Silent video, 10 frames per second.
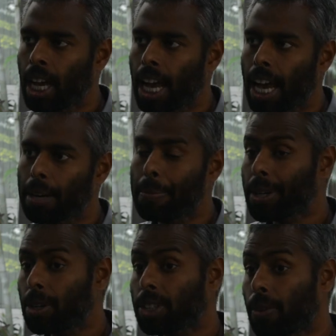And
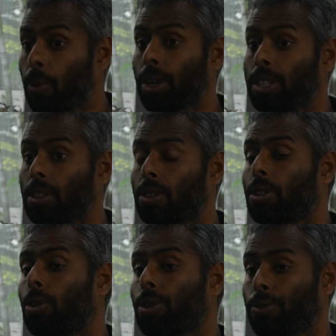because I wanted to
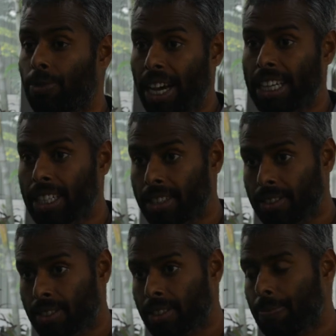go to
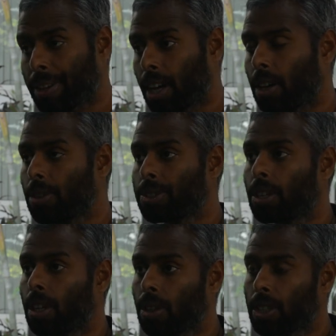finance, I also
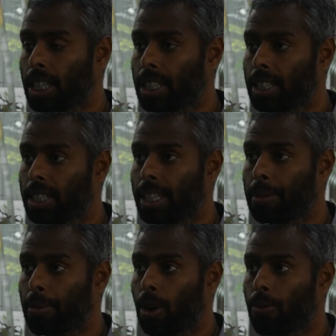looked at the team
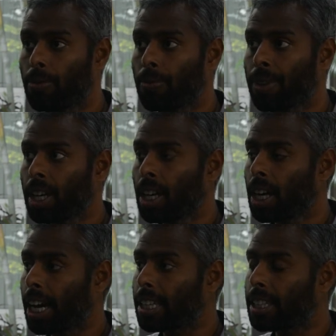of,
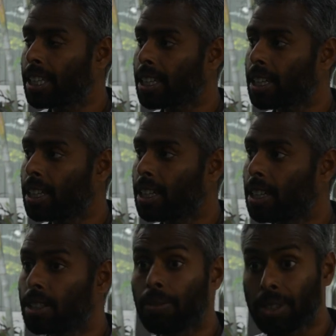I think, uh, uh,
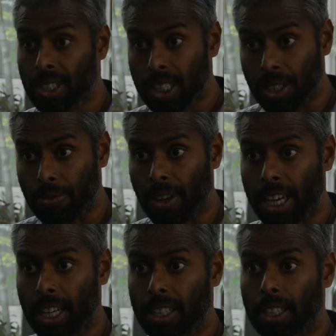the visiting
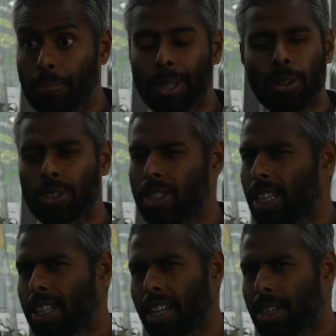faculty, because
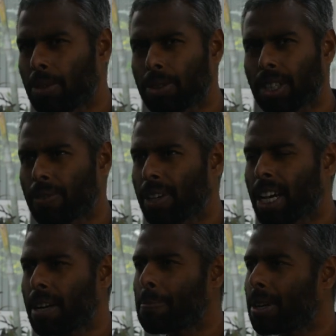then I don't think we
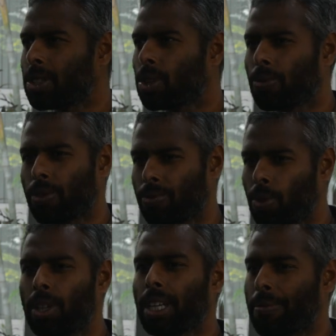had much of a
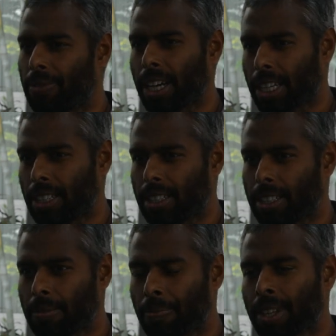full-time faculty.
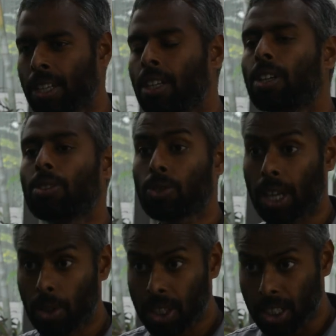So I
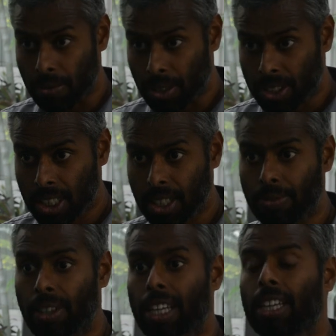looked at the visiting
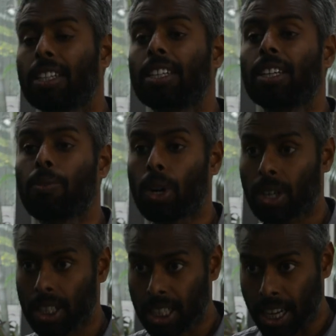faculty, what are
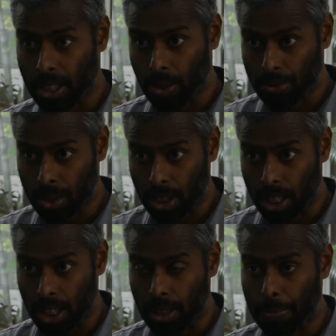the kind of uh,
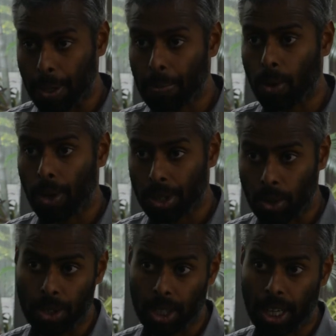uh, people who are
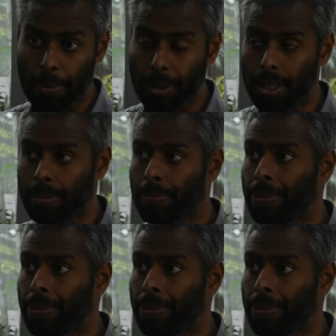going to come in.